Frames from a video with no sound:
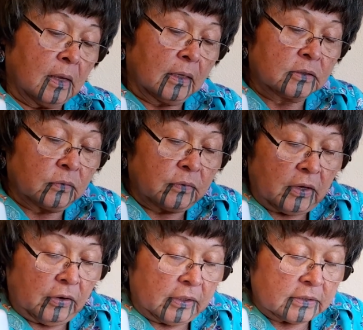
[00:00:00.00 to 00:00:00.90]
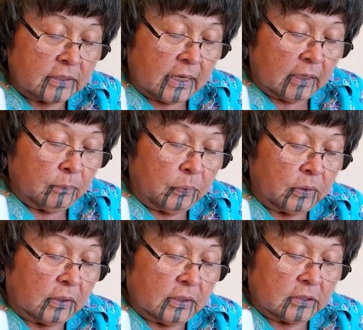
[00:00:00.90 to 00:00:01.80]
And so then you're going to take and
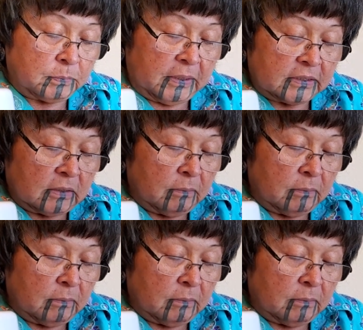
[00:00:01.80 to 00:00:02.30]
put this piece of